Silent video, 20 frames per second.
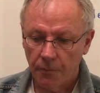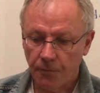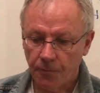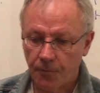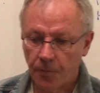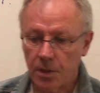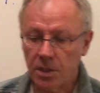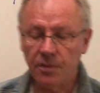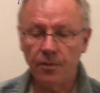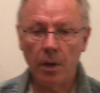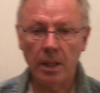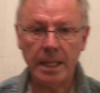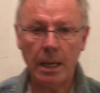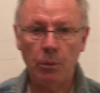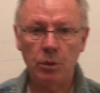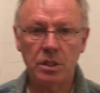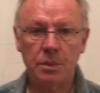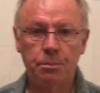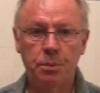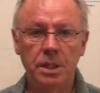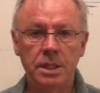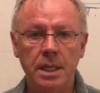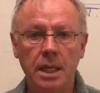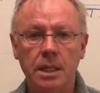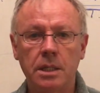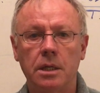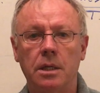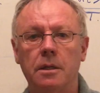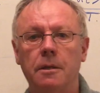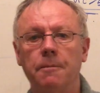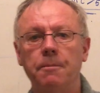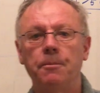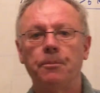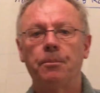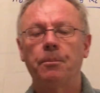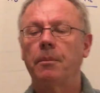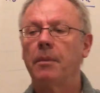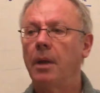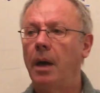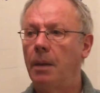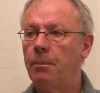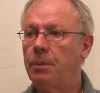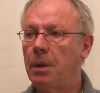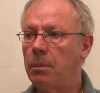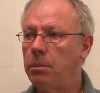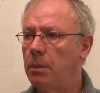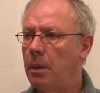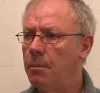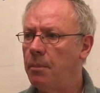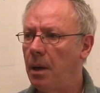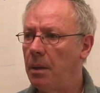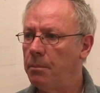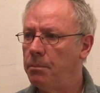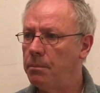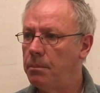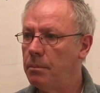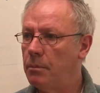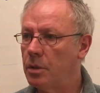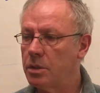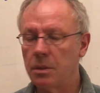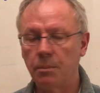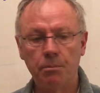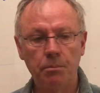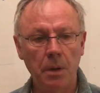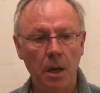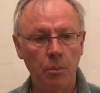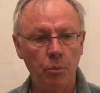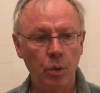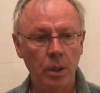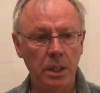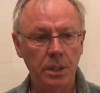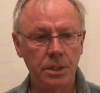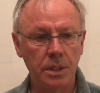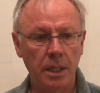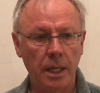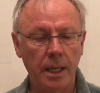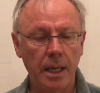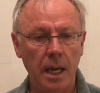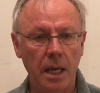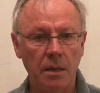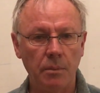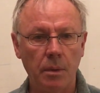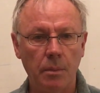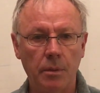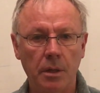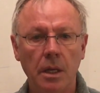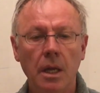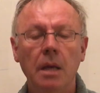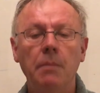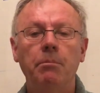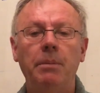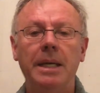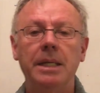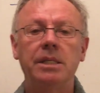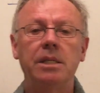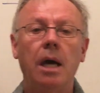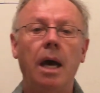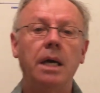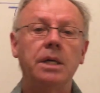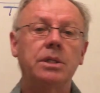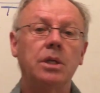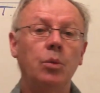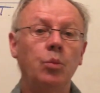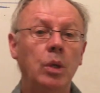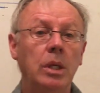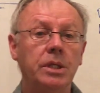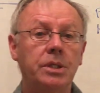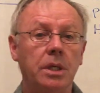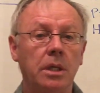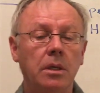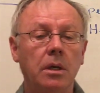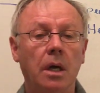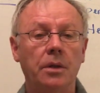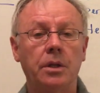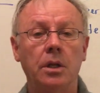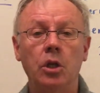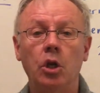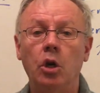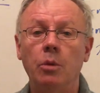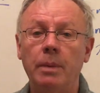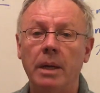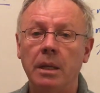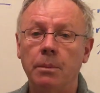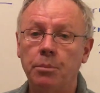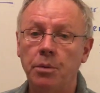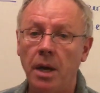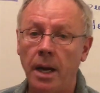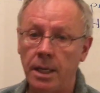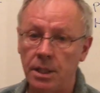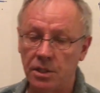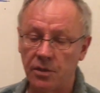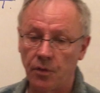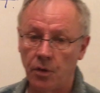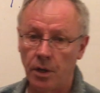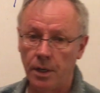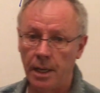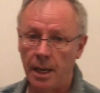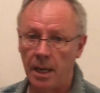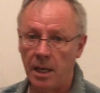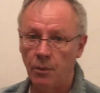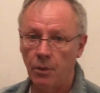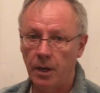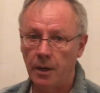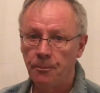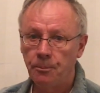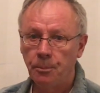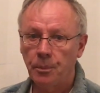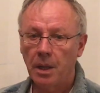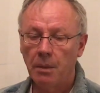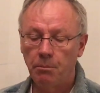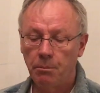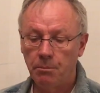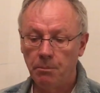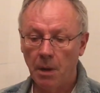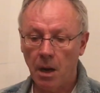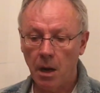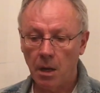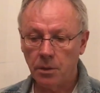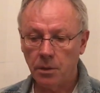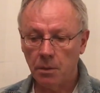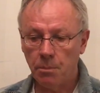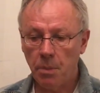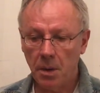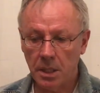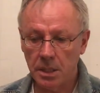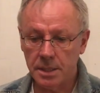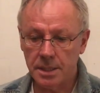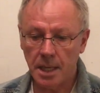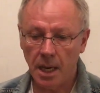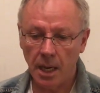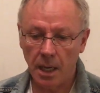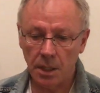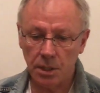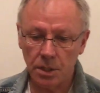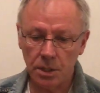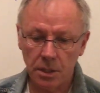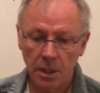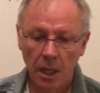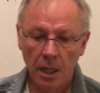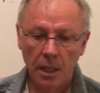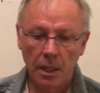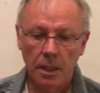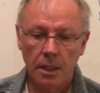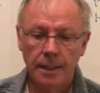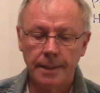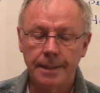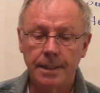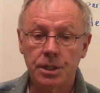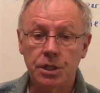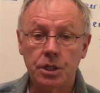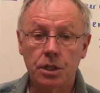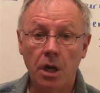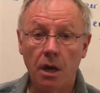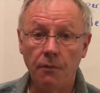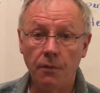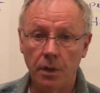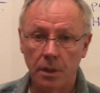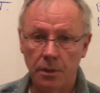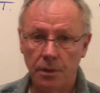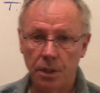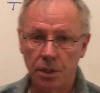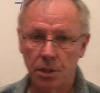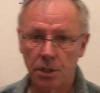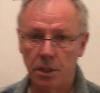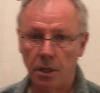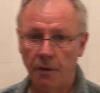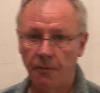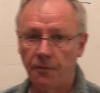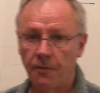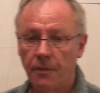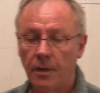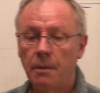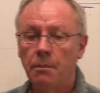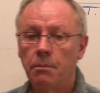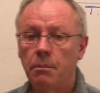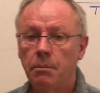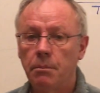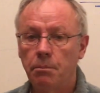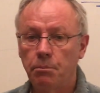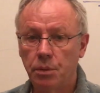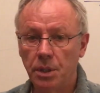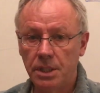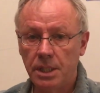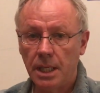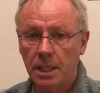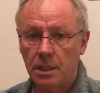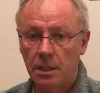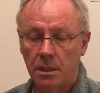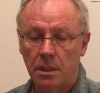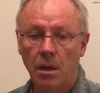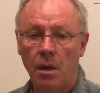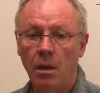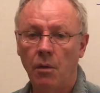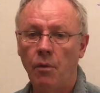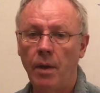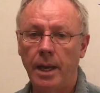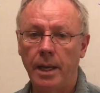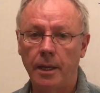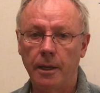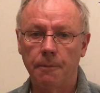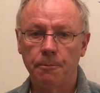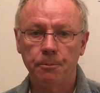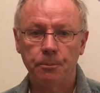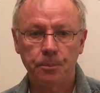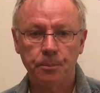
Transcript: first of all that was predicted, probably by, was it Bob Wilson? I can't remember. Penzias and Wilson got the Nobel Prize for it anyway. Arthur Penzias discovered the stuff predicted already.